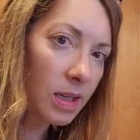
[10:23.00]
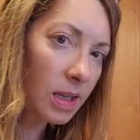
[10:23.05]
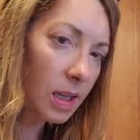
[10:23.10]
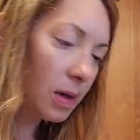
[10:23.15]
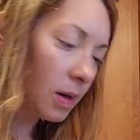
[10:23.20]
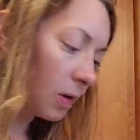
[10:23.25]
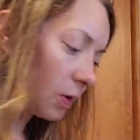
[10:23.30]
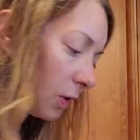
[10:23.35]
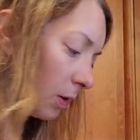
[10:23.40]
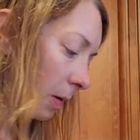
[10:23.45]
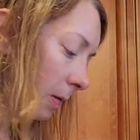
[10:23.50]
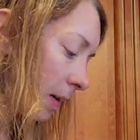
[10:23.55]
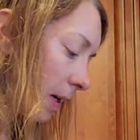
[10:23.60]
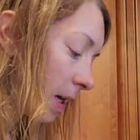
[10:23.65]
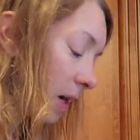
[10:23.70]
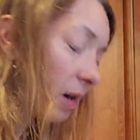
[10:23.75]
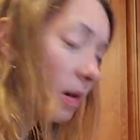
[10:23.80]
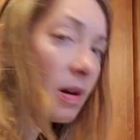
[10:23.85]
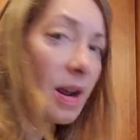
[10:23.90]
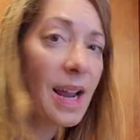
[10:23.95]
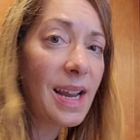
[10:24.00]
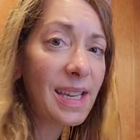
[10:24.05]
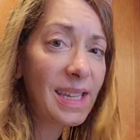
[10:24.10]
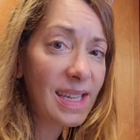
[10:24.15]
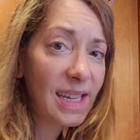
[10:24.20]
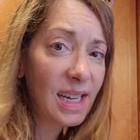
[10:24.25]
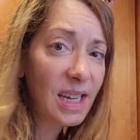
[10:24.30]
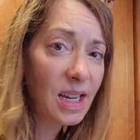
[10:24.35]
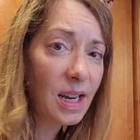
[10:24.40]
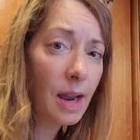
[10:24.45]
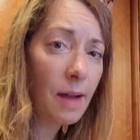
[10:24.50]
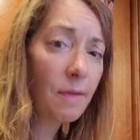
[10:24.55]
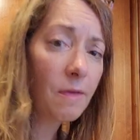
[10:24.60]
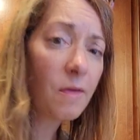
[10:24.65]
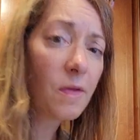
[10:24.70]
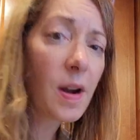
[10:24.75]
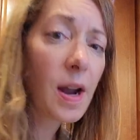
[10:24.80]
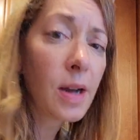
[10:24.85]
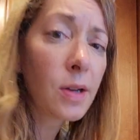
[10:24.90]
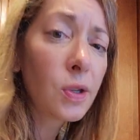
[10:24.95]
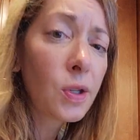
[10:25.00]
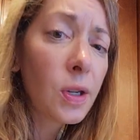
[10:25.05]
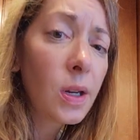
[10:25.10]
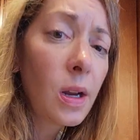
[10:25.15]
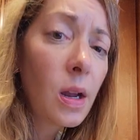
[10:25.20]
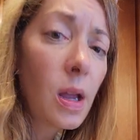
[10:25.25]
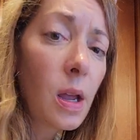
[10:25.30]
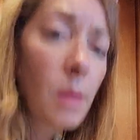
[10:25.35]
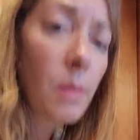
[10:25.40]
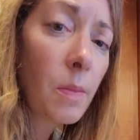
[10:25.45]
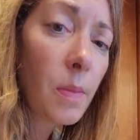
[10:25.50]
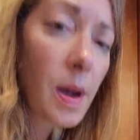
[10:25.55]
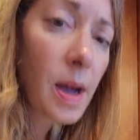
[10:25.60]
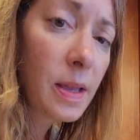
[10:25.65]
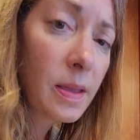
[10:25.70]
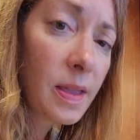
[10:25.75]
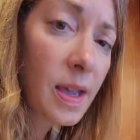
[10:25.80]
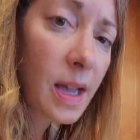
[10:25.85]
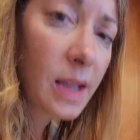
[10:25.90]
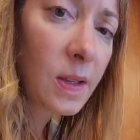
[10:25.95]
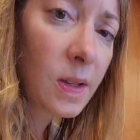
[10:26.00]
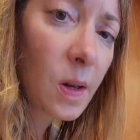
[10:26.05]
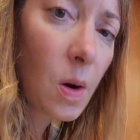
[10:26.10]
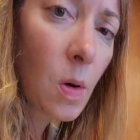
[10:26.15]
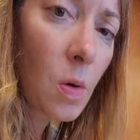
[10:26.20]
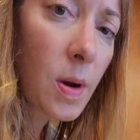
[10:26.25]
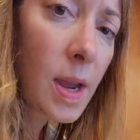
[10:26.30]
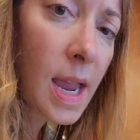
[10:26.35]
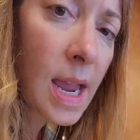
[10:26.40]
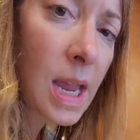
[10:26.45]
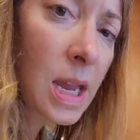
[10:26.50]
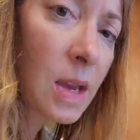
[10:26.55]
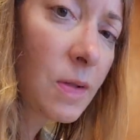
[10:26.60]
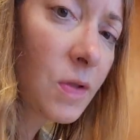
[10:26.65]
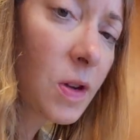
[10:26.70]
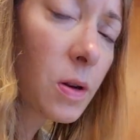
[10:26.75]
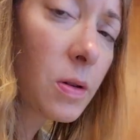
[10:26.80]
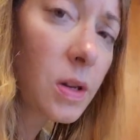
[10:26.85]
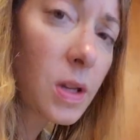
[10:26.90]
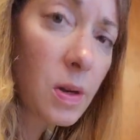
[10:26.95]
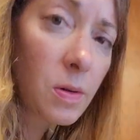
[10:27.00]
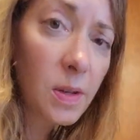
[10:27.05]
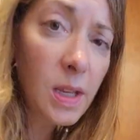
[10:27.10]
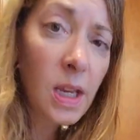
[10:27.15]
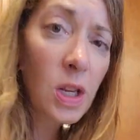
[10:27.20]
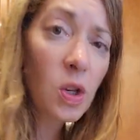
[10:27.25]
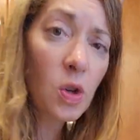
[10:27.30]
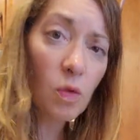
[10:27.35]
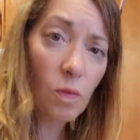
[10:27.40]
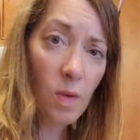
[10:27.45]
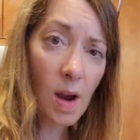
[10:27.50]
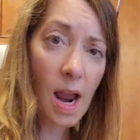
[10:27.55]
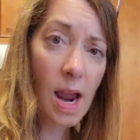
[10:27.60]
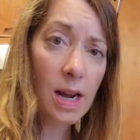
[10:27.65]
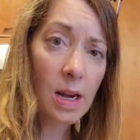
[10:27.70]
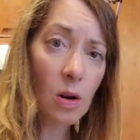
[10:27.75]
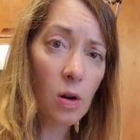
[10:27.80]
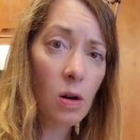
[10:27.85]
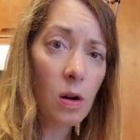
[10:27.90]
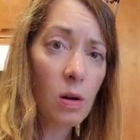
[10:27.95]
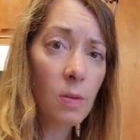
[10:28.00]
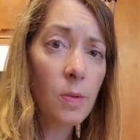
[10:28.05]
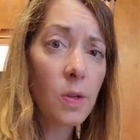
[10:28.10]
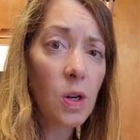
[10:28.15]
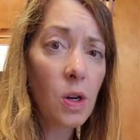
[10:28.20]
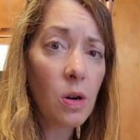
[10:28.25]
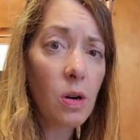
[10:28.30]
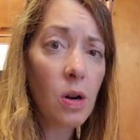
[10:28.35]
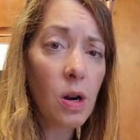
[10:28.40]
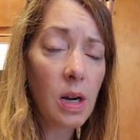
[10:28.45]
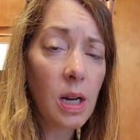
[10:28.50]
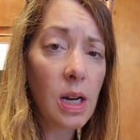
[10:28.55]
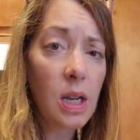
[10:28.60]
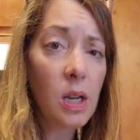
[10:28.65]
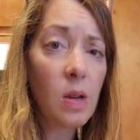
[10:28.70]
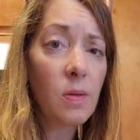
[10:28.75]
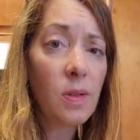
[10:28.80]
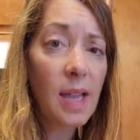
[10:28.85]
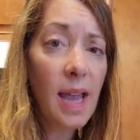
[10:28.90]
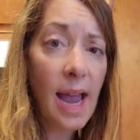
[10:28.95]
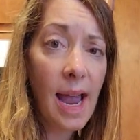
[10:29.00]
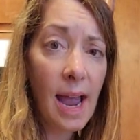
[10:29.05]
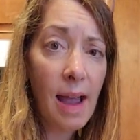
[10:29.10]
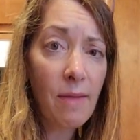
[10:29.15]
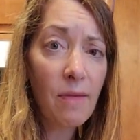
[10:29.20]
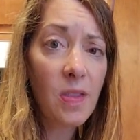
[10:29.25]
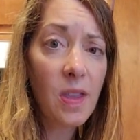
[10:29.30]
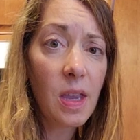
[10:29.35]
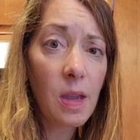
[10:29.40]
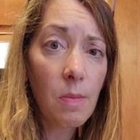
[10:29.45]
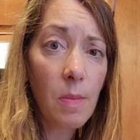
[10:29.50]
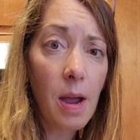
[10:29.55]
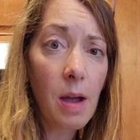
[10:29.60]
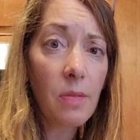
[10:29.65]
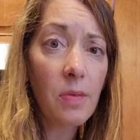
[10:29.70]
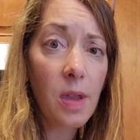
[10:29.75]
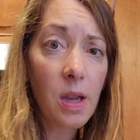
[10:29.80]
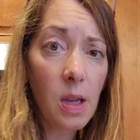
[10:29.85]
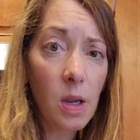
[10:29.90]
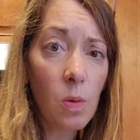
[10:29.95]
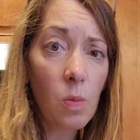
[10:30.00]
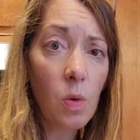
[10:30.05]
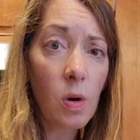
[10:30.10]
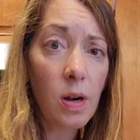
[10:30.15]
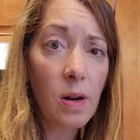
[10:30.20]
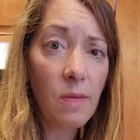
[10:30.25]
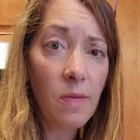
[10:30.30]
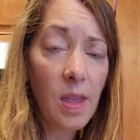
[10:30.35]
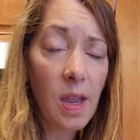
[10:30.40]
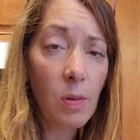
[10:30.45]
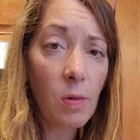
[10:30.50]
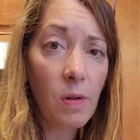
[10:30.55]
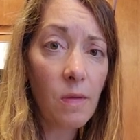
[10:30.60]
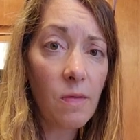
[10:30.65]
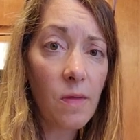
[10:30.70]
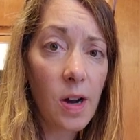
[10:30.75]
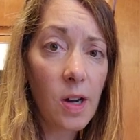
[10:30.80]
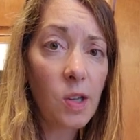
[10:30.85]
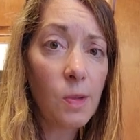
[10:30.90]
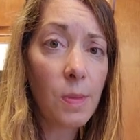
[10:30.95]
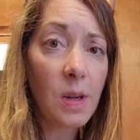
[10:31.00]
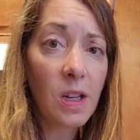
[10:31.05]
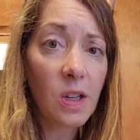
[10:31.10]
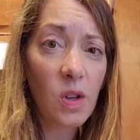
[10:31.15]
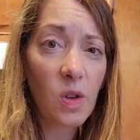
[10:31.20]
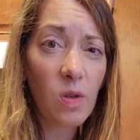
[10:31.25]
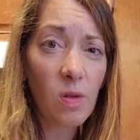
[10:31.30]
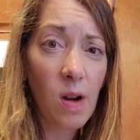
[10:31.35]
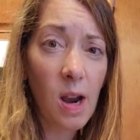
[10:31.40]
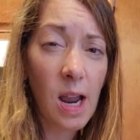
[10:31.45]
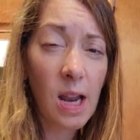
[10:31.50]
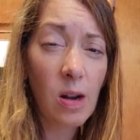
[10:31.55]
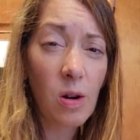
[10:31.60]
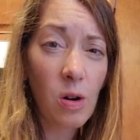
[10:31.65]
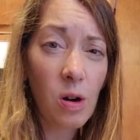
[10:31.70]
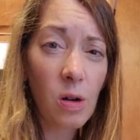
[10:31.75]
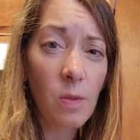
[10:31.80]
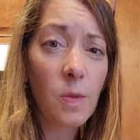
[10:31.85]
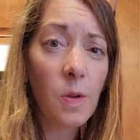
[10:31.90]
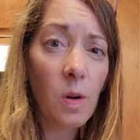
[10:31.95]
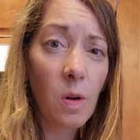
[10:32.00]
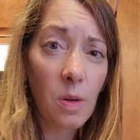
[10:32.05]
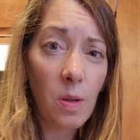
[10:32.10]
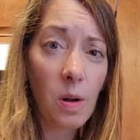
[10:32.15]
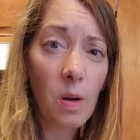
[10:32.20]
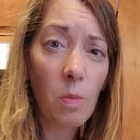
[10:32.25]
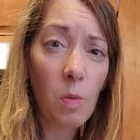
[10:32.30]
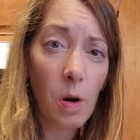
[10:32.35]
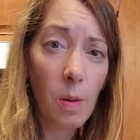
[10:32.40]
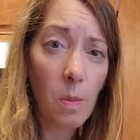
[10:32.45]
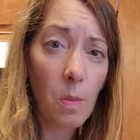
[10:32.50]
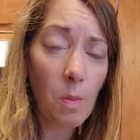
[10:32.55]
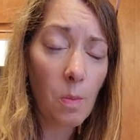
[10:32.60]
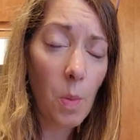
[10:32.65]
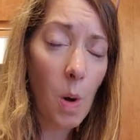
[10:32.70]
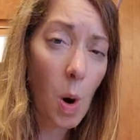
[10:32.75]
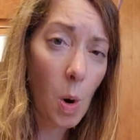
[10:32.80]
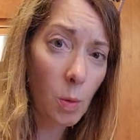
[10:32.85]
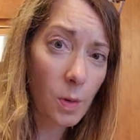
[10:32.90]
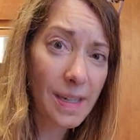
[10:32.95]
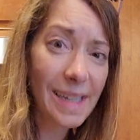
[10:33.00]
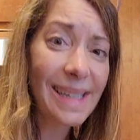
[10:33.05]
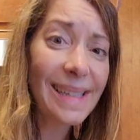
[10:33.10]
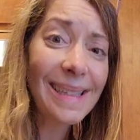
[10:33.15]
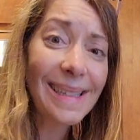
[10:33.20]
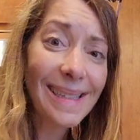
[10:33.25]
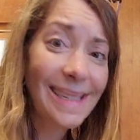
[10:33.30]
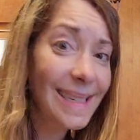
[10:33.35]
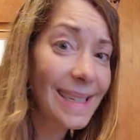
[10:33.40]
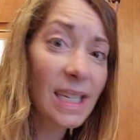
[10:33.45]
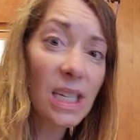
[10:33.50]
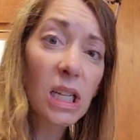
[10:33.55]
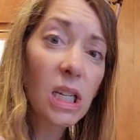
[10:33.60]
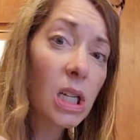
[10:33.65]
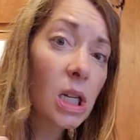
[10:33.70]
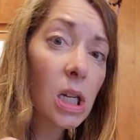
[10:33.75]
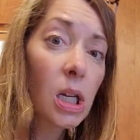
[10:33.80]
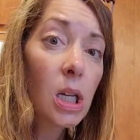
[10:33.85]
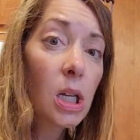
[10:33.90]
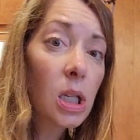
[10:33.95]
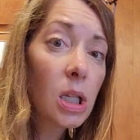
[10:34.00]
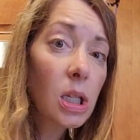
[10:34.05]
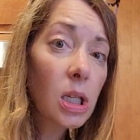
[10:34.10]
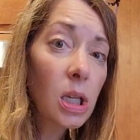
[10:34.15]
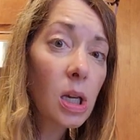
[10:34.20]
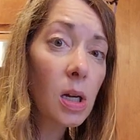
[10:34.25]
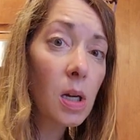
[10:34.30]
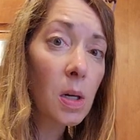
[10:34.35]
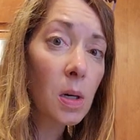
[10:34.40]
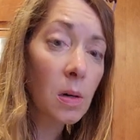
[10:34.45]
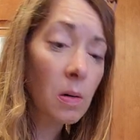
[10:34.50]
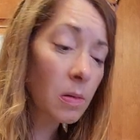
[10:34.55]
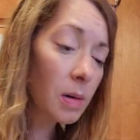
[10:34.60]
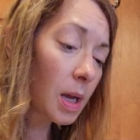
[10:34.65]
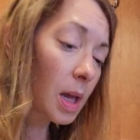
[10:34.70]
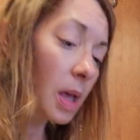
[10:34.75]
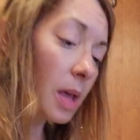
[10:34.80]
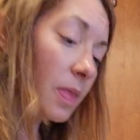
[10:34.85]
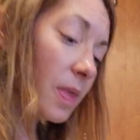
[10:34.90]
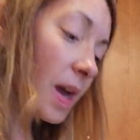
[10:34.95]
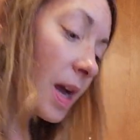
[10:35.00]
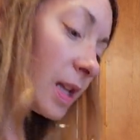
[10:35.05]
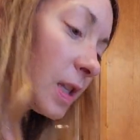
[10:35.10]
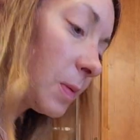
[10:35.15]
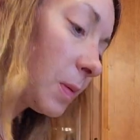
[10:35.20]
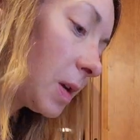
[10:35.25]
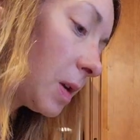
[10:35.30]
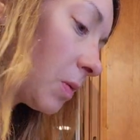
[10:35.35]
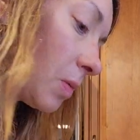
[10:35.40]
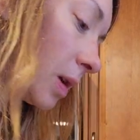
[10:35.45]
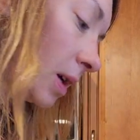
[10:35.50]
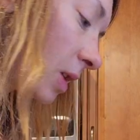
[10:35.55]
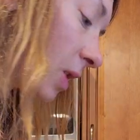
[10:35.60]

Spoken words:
cilantro in here. I didn't have fresh, but that's okay. If you're using dried herbs, you're going to use half the amount that you would if they were fresh, because dried herbs are a little more potent. So that's what you want